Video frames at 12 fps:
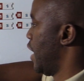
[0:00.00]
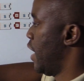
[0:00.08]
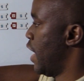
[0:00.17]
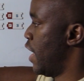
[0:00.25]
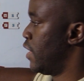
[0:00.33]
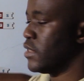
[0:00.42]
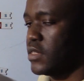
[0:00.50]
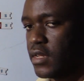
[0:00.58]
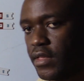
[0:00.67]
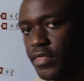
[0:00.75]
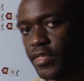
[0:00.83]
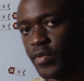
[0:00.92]
And
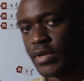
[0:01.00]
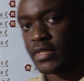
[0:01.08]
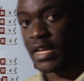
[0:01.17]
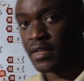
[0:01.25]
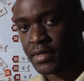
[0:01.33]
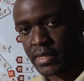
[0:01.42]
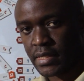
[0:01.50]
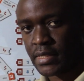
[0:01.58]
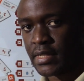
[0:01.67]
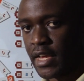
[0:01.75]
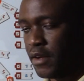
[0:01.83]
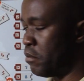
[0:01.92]
the result is the
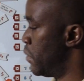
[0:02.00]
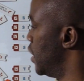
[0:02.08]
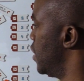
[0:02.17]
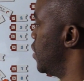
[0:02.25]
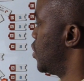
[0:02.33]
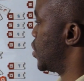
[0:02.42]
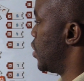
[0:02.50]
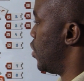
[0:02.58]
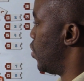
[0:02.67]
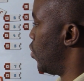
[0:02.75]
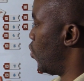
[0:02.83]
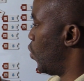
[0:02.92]
same.
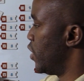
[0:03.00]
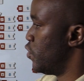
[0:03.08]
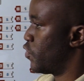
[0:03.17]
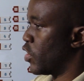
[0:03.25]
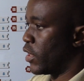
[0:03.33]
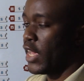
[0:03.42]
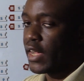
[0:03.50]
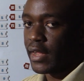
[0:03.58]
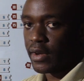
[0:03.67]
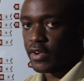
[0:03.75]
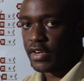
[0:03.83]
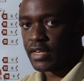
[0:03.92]
So when you've got younger
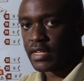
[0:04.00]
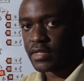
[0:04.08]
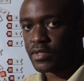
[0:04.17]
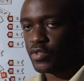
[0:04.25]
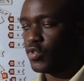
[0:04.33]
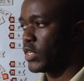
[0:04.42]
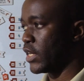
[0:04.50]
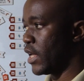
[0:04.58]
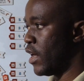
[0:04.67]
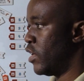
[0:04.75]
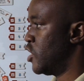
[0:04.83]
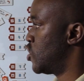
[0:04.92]
learners, you would
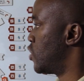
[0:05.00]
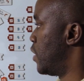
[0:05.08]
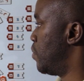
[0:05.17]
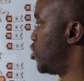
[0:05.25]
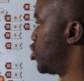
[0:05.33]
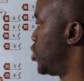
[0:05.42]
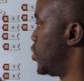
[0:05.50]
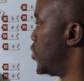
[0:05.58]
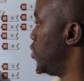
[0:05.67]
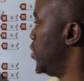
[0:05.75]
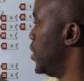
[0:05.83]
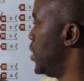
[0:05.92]
encourage them
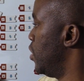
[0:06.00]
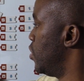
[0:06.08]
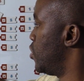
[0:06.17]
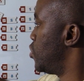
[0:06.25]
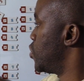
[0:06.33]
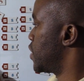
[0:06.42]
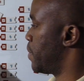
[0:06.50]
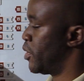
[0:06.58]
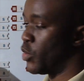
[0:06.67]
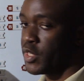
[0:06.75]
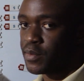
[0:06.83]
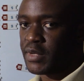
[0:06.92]
to do some
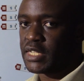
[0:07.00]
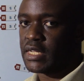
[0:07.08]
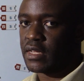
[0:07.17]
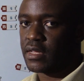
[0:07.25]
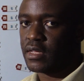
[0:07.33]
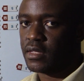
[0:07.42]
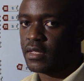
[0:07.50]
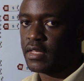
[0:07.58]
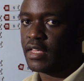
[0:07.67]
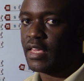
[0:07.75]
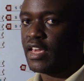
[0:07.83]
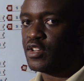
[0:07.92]
arithmetic,
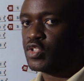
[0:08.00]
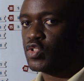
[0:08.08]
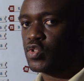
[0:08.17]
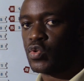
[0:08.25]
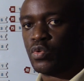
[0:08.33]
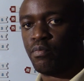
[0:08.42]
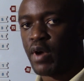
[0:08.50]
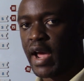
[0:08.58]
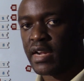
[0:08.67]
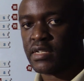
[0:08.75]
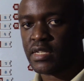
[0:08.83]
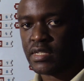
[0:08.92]
get to
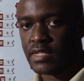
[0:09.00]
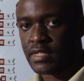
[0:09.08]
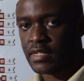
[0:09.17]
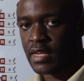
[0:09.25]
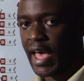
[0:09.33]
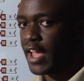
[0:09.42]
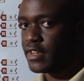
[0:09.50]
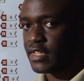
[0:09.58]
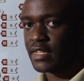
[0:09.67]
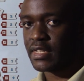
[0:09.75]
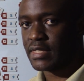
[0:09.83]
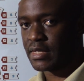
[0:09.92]
practice
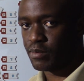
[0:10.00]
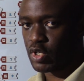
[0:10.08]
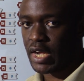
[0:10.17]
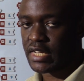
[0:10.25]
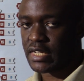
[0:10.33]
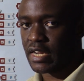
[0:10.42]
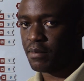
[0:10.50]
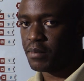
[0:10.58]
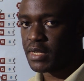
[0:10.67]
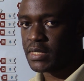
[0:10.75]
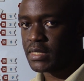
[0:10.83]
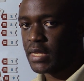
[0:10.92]
adding and subtracting
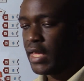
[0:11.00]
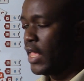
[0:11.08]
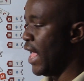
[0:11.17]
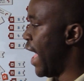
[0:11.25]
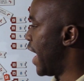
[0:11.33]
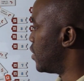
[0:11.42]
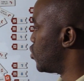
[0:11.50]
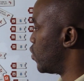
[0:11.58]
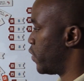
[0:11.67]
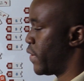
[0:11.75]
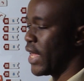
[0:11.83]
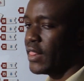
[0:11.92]
numbers, and
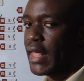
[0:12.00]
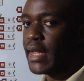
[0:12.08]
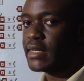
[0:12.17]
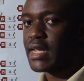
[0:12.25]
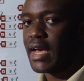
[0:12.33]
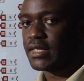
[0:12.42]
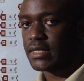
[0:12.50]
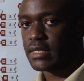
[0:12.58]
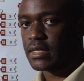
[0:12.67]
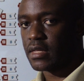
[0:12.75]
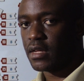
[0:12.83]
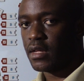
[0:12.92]
you'll find that as
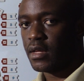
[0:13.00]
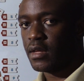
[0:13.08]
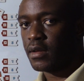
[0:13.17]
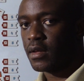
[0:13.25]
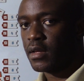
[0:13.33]
the